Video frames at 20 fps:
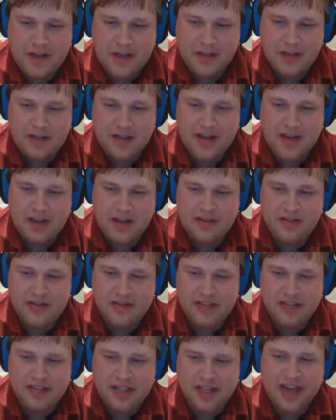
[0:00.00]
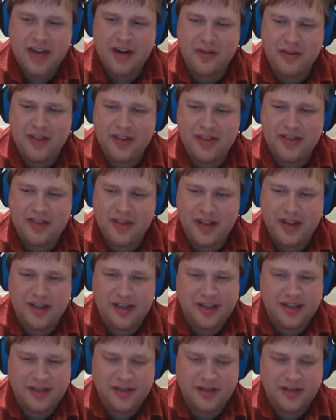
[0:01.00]
Then, in the shadowy
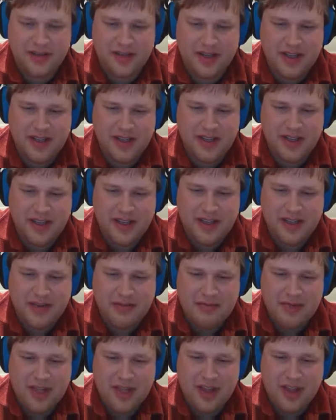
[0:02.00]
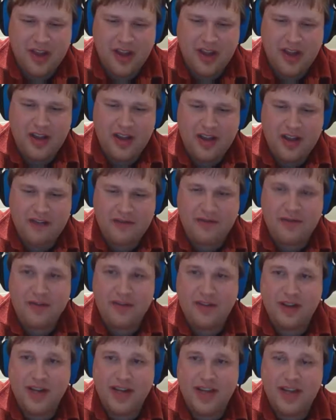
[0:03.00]
solitude, my longing
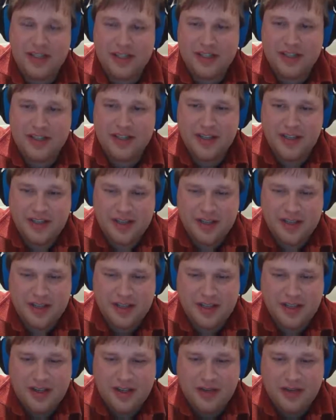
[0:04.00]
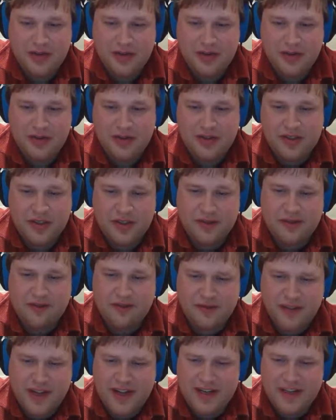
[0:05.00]
for light grew so
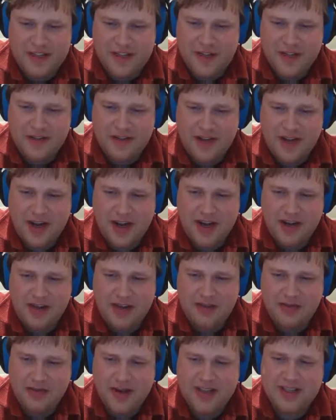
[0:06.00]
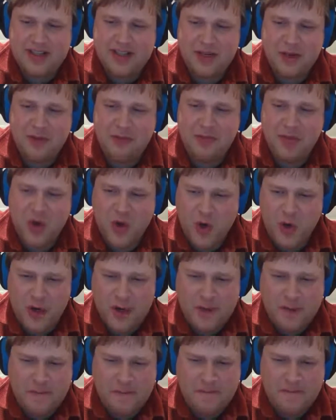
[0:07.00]
frantic that I could rest no more,